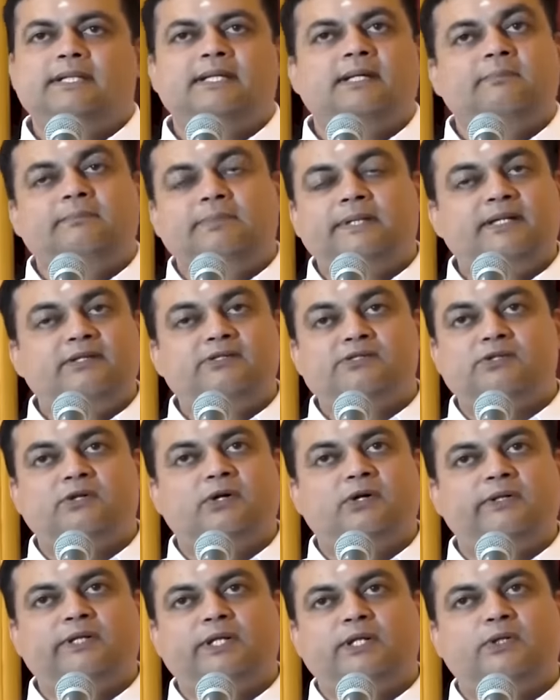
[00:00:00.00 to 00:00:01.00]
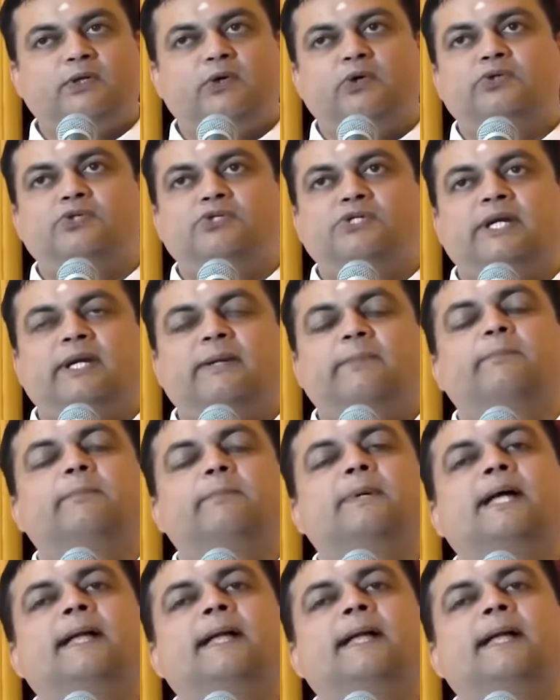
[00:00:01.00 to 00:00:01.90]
company is not in good shape.